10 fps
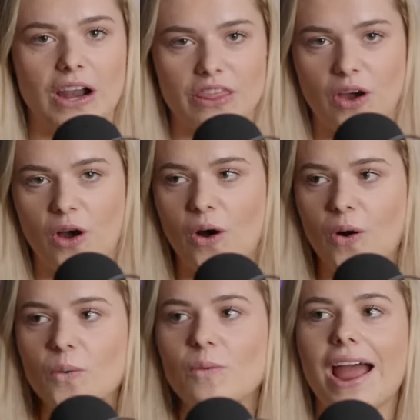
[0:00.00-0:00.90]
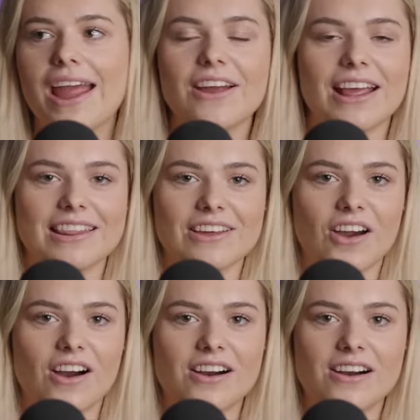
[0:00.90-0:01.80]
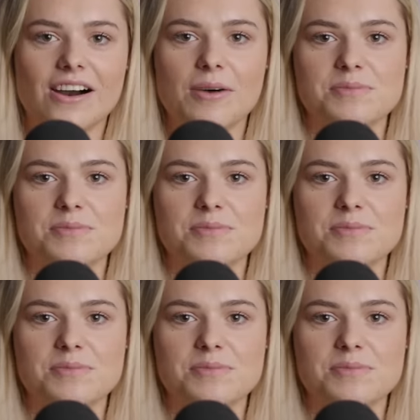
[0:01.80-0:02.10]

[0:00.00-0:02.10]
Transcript: like the whole way in the car